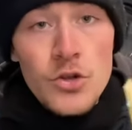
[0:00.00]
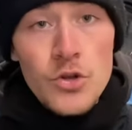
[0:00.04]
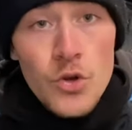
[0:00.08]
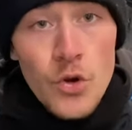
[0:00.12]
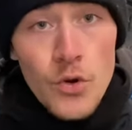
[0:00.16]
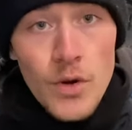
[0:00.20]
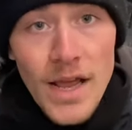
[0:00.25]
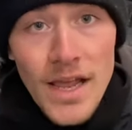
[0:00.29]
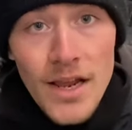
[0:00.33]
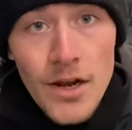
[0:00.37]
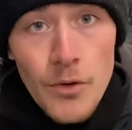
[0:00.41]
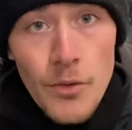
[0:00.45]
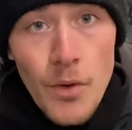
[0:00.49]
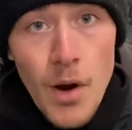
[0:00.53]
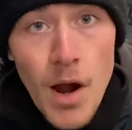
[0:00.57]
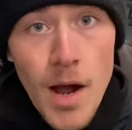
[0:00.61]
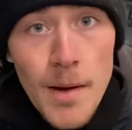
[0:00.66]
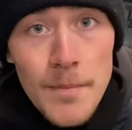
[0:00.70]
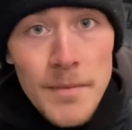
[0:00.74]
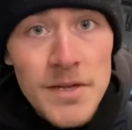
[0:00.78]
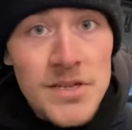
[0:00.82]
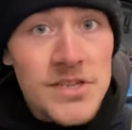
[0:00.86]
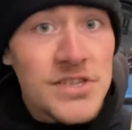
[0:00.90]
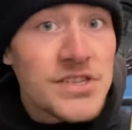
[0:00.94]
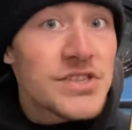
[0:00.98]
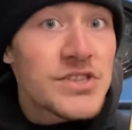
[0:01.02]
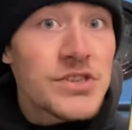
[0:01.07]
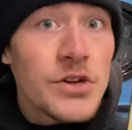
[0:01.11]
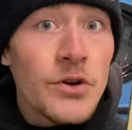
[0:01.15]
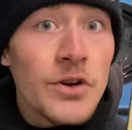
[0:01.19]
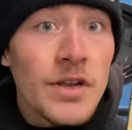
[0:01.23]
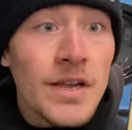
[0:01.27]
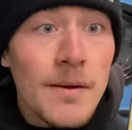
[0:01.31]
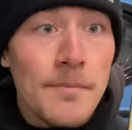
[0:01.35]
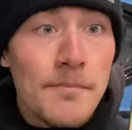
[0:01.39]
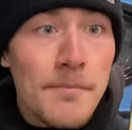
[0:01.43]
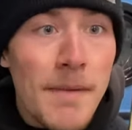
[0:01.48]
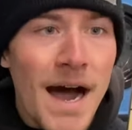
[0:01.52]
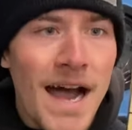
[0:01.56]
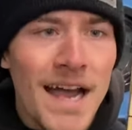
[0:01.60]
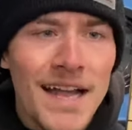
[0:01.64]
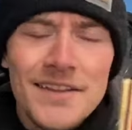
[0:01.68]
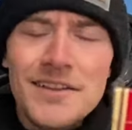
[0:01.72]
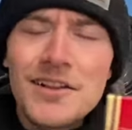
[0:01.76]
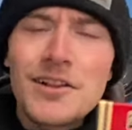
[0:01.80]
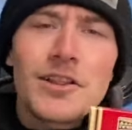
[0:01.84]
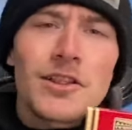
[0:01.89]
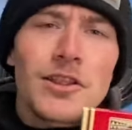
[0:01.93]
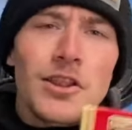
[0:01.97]
Gudang Garam Surya
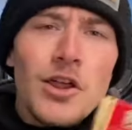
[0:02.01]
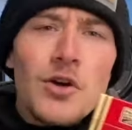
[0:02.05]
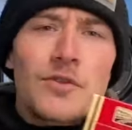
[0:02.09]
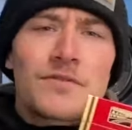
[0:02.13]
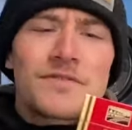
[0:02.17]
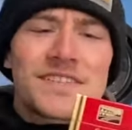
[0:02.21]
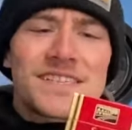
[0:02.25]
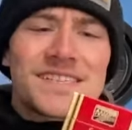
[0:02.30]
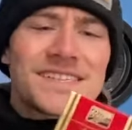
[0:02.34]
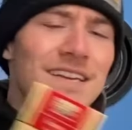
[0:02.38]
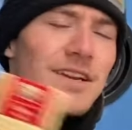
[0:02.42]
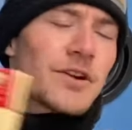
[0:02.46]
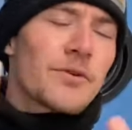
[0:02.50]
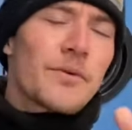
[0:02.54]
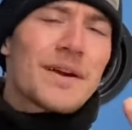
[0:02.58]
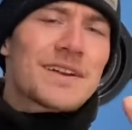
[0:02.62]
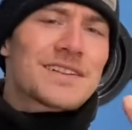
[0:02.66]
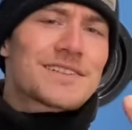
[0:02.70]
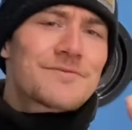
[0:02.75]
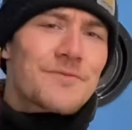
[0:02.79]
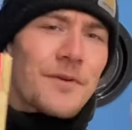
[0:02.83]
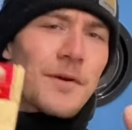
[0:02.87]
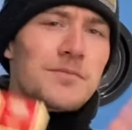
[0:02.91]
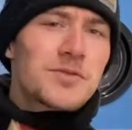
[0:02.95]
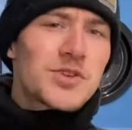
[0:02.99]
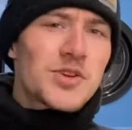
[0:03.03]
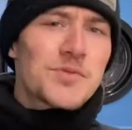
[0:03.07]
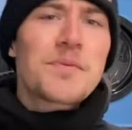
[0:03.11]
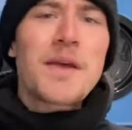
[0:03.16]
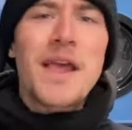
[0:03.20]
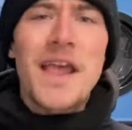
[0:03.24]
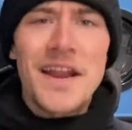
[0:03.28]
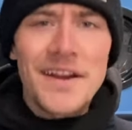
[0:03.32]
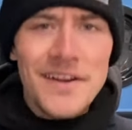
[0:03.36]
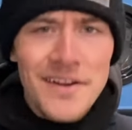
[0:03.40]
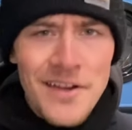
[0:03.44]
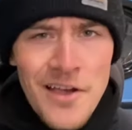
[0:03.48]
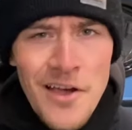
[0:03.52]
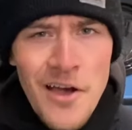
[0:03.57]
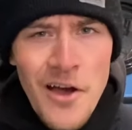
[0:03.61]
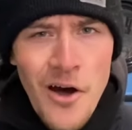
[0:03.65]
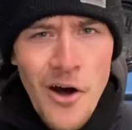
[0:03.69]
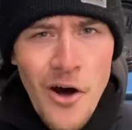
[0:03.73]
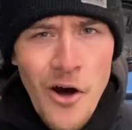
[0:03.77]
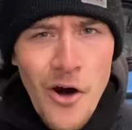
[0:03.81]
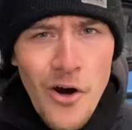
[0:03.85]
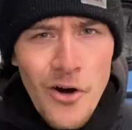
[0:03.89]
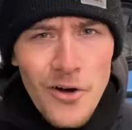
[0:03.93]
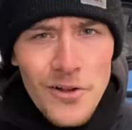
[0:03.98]
Mild Clove cigarettes from Japan
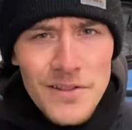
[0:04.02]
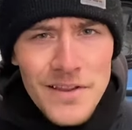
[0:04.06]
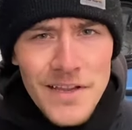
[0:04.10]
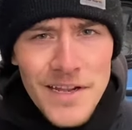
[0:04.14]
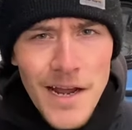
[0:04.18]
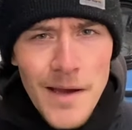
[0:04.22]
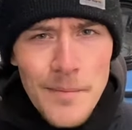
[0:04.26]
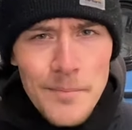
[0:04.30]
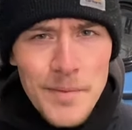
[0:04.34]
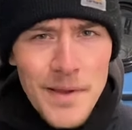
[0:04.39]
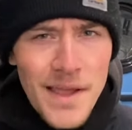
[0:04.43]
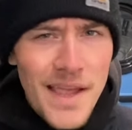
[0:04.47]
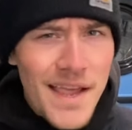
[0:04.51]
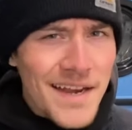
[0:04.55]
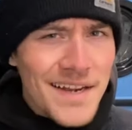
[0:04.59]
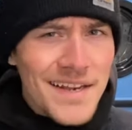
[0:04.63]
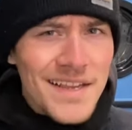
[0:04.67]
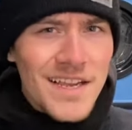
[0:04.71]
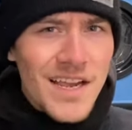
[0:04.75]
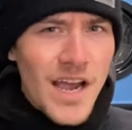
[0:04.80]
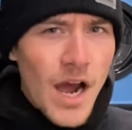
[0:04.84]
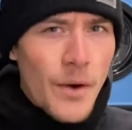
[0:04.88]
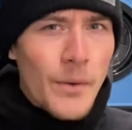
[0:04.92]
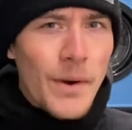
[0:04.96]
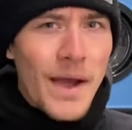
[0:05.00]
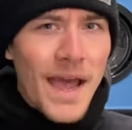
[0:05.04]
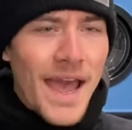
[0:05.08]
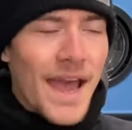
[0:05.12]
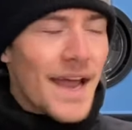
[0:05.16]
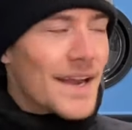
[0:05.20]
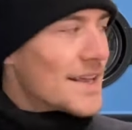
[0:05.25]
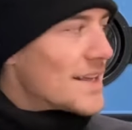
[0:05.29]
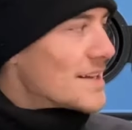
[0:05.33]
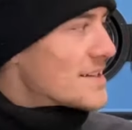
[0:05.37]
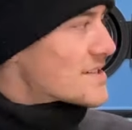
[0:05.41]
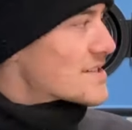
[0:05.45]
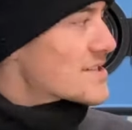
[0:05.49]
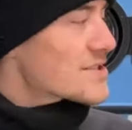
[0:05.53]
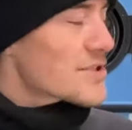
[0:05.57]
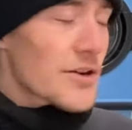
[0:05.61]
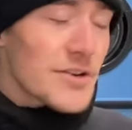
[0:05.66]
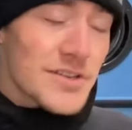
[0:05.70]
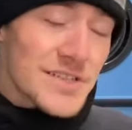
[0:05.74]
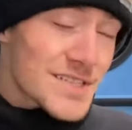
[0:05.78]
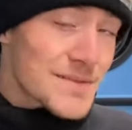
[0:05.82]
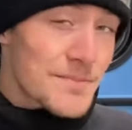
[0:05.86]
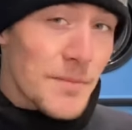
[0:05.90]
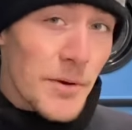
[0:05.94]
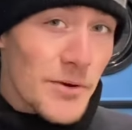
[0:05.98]
all lit up and go ahead and
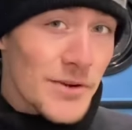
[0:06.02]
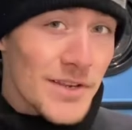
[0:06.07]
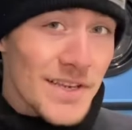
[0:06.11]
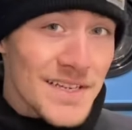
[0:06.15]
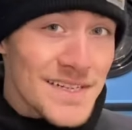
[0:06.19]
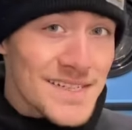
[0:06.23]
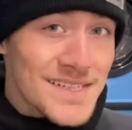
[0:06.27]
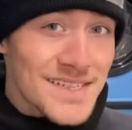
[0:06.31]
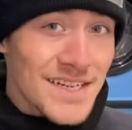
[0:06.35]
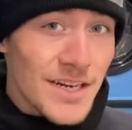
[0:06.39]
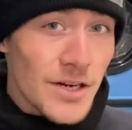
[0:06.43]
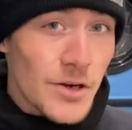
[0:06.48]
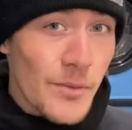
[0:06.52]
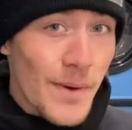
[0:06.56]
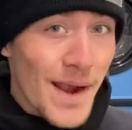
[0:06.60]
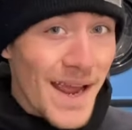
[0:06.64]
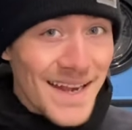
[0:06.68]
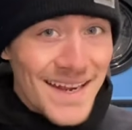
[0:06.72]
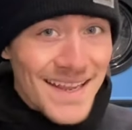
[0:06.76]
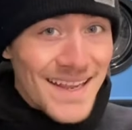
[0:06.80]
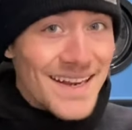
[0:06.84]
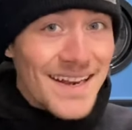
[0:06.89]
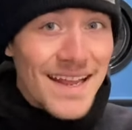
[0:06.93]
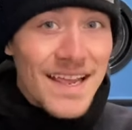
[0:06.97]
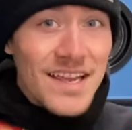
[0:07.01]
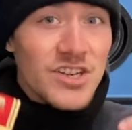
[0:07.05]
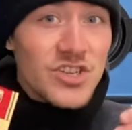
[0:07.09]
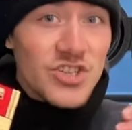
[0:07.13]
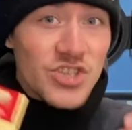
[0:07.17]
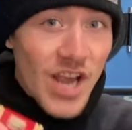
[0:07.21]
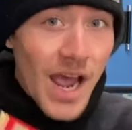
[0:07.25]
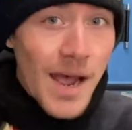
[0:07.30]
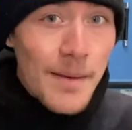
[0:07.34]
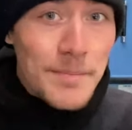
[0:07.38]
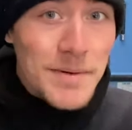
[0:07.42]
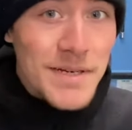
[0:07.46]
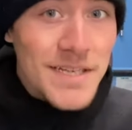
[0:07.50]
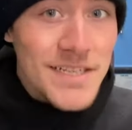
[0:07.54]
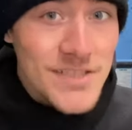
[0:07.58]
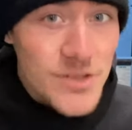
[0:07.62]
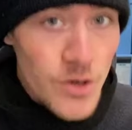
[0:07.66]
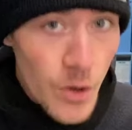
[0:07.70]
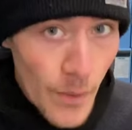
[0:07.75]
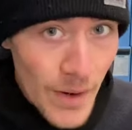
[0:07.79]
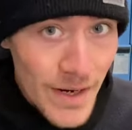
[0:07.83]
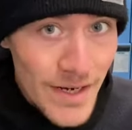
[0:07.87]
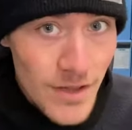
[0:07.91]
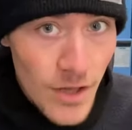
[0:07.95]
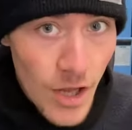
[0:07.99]
start smoking a cigarette in a Japanese
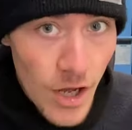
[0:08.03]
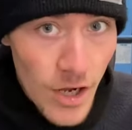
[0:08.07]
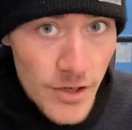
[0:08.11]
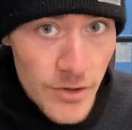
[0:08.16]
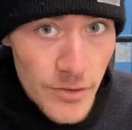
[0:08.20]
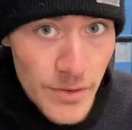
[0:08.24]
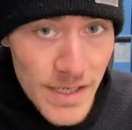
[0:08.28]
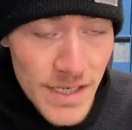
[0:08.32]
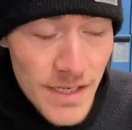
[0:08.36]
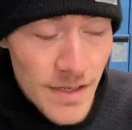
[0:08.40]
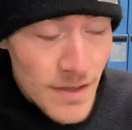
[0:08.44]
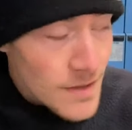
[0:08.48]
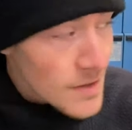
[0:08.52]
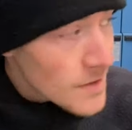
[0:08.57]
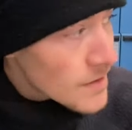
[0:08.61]
coin laundry